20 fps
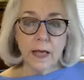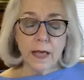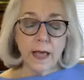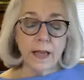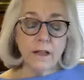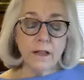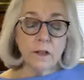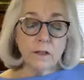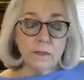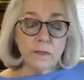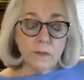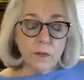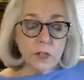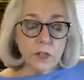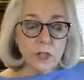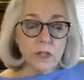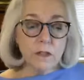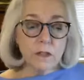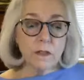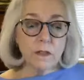And
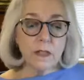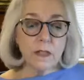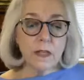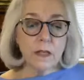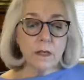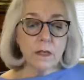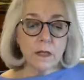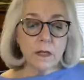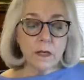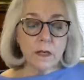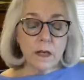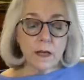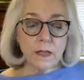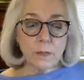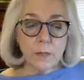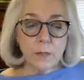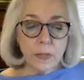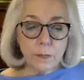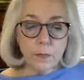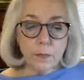unfortunately,
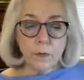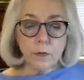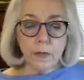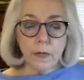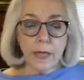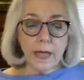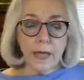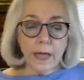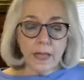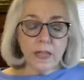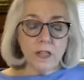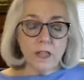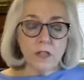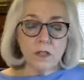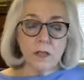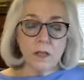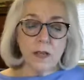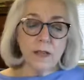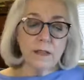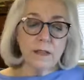as people
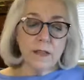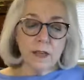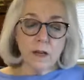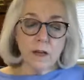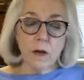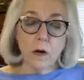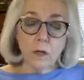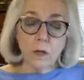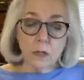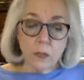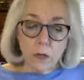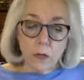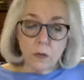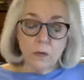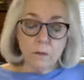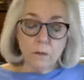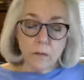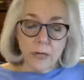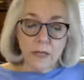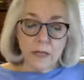age and they are
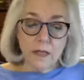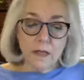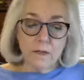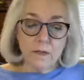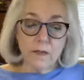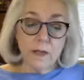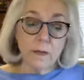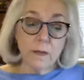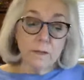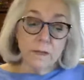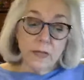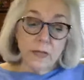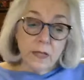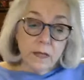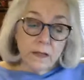alone, many of them,